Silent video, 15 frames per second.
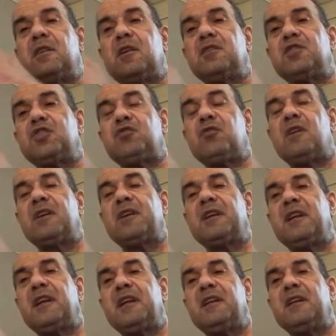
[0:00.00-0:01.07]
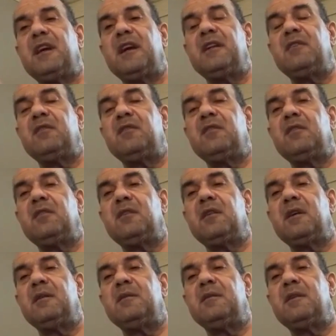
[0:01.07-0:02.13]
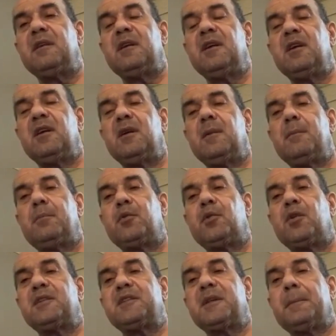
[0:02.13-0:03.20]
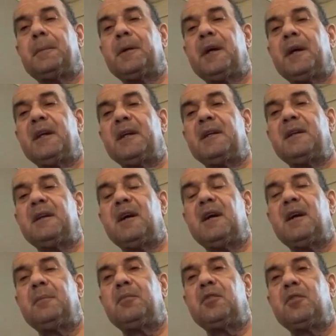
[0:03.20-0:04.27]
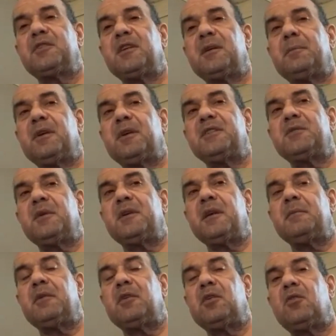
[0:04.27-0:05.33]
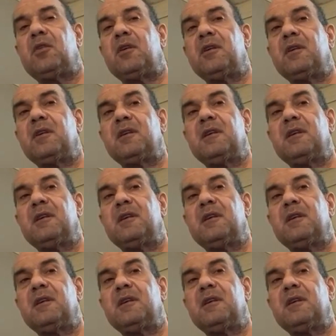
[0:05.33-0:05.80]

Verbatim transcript: shrunken and and, and brought to play, uh, brought to the place where they belong,